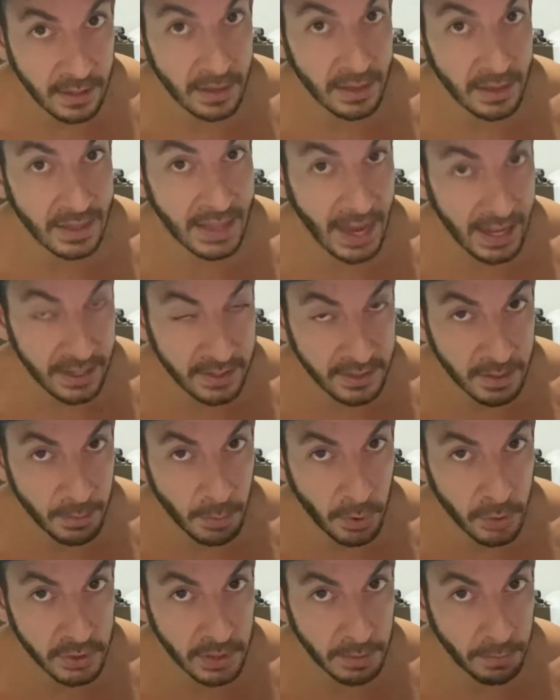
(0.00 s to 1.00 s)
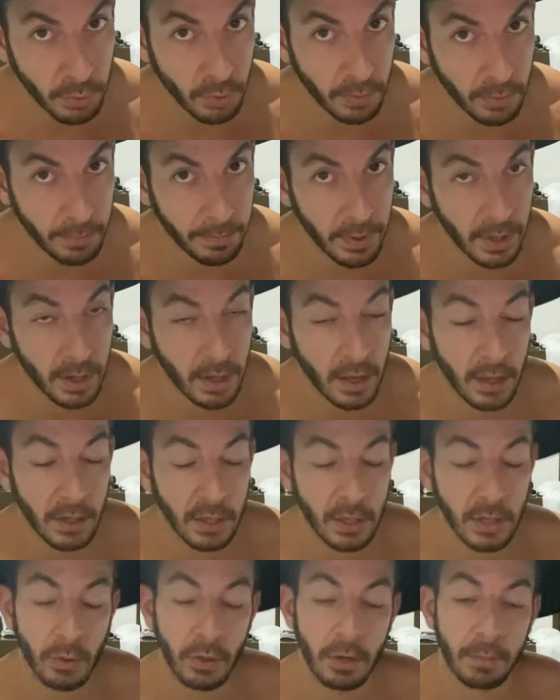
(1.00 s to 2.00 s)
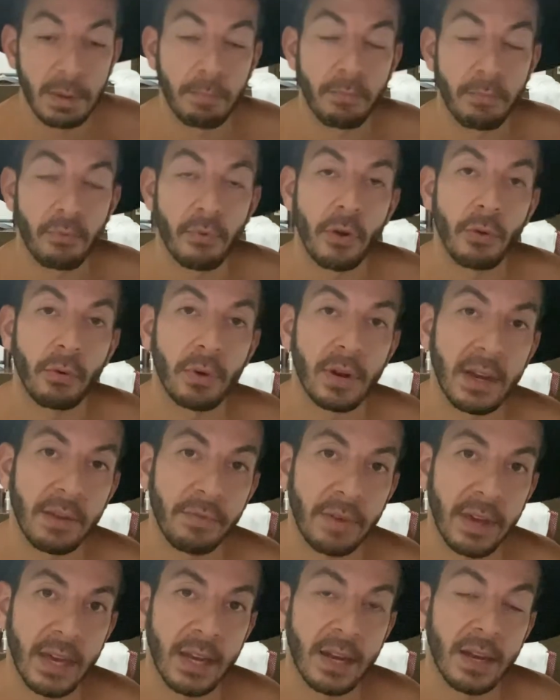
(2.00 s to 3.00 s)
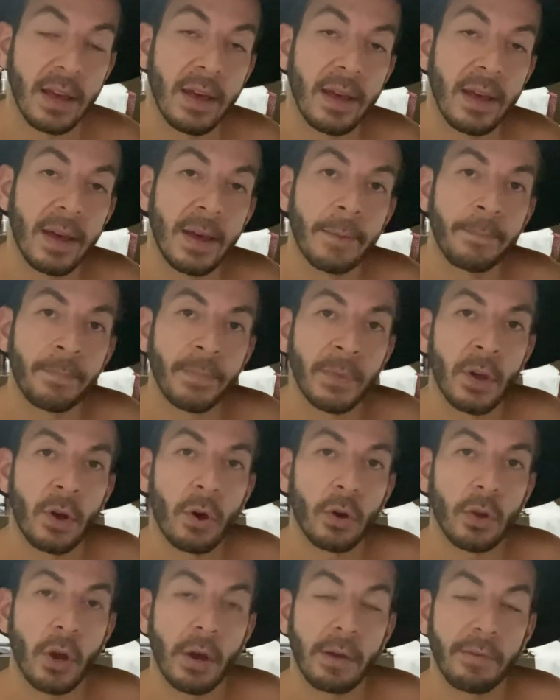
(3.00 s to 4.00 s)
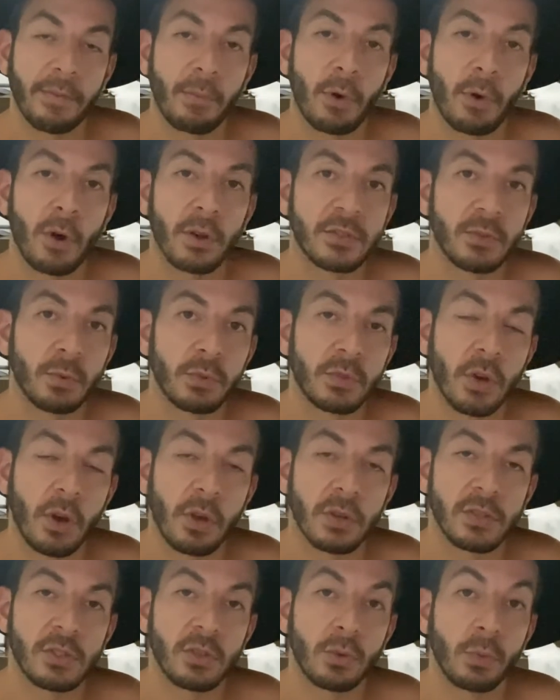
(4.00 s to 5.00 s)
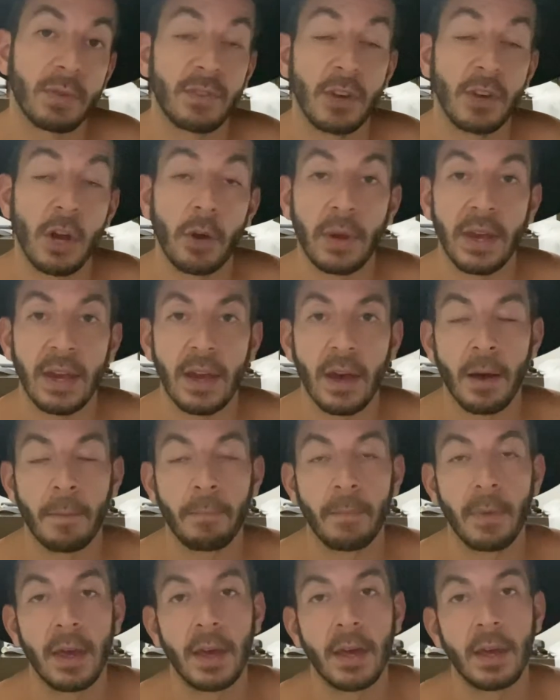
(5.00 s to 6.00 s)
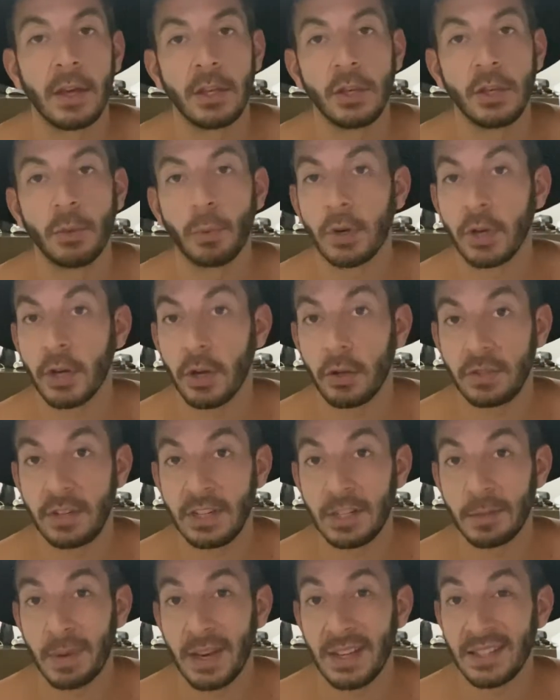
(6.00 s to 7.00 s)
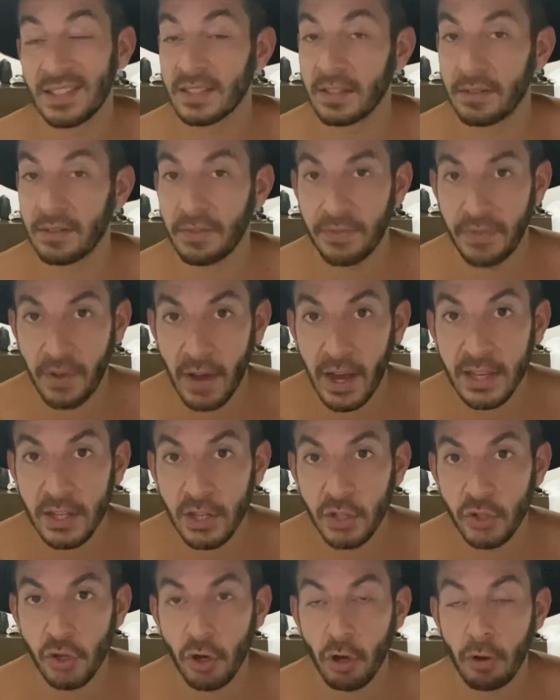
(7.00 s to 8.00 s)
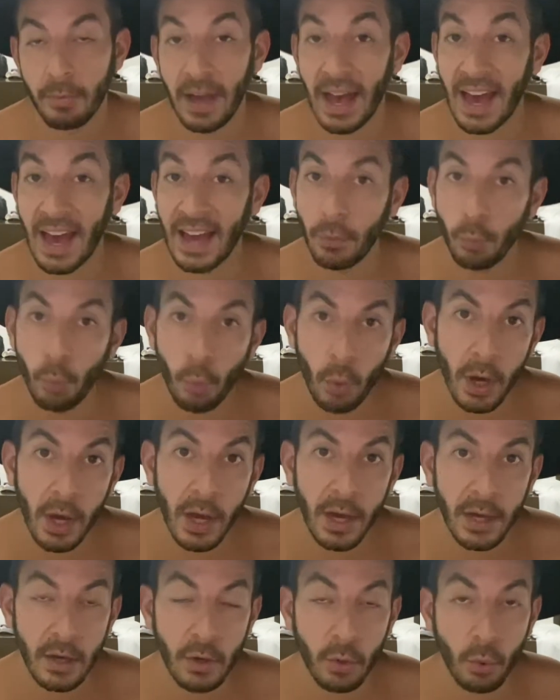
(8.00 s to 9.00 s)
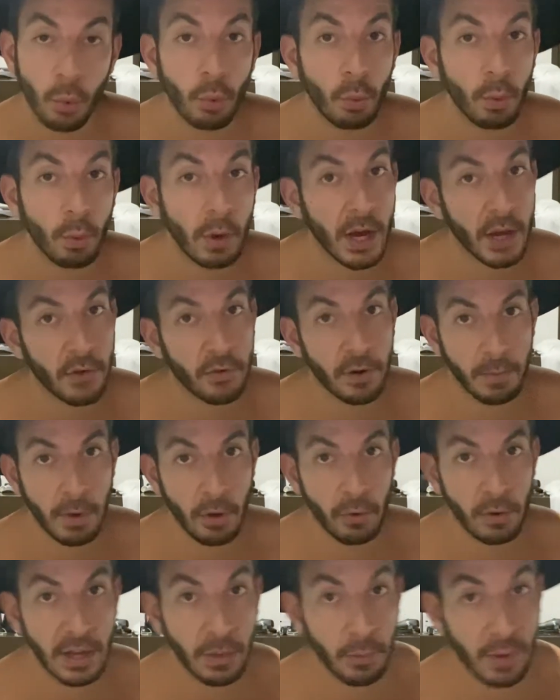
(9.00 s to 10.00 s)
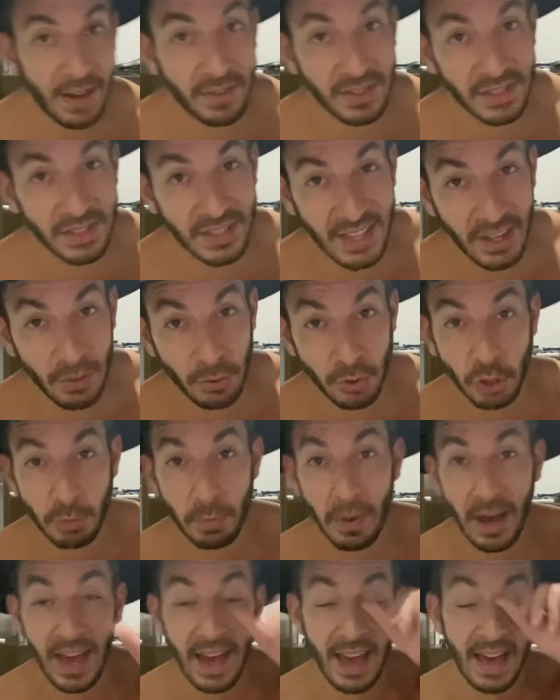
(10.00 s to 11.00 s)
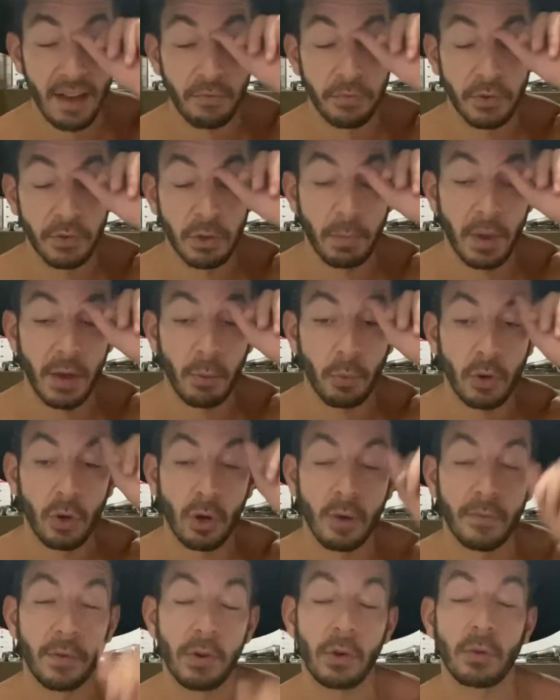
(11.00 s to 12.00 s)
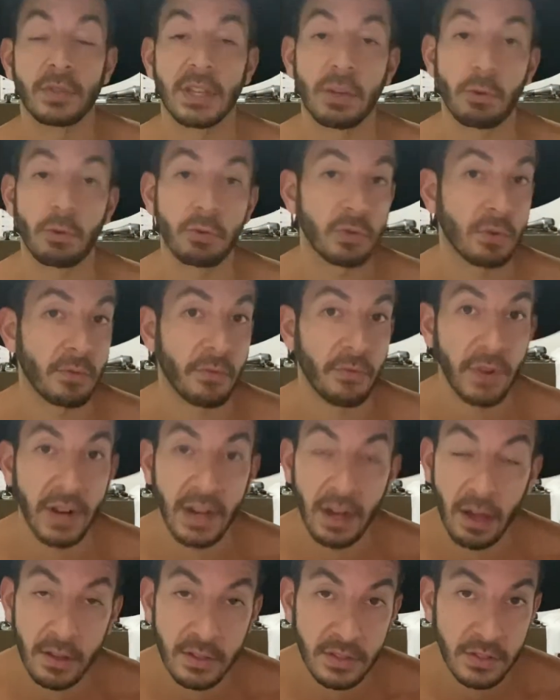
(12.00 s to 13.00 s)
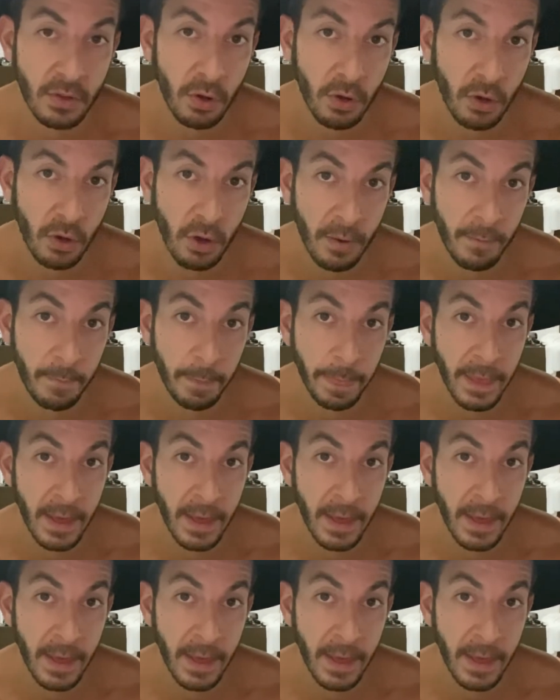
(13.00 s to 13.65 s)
That's the most important part. You don't want to be broke living in, going from hostel to hostel with no income. You want to go to these places and find a job and work or work remotely, whatever skills you might have. You might want to offer your skills on freelance.com.